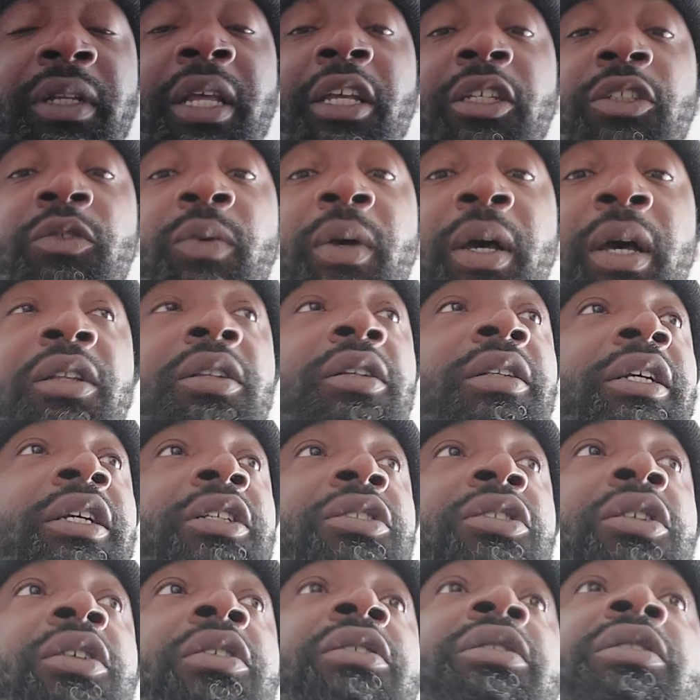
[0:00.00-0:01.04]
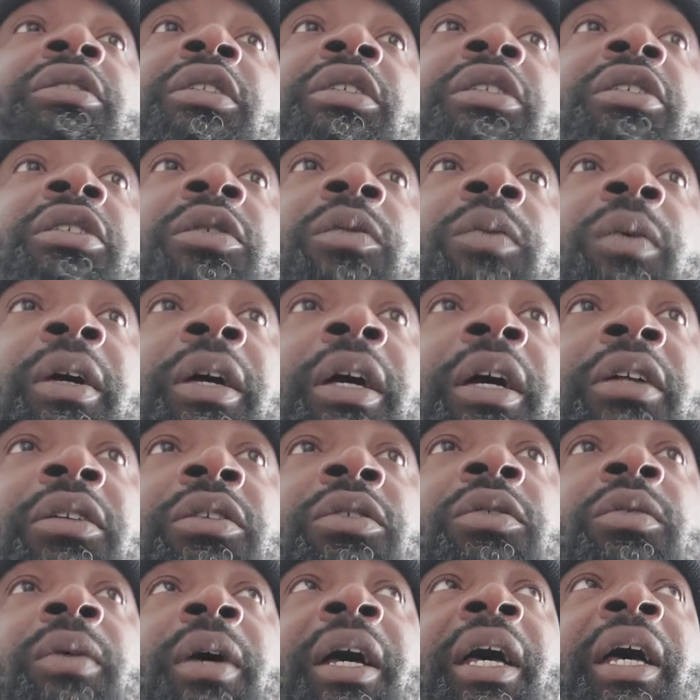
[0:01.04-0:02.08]
That's why I look at Jersey City the way I
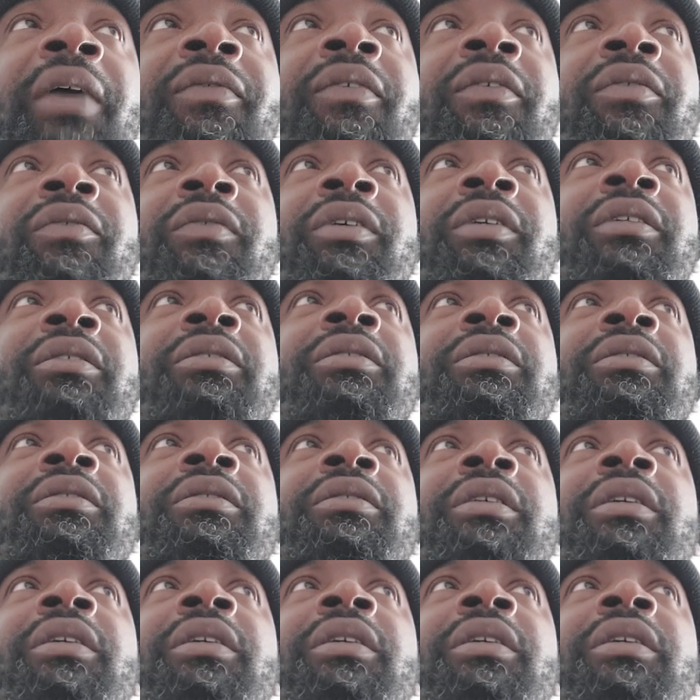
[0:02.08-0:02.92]
do. I have a reason.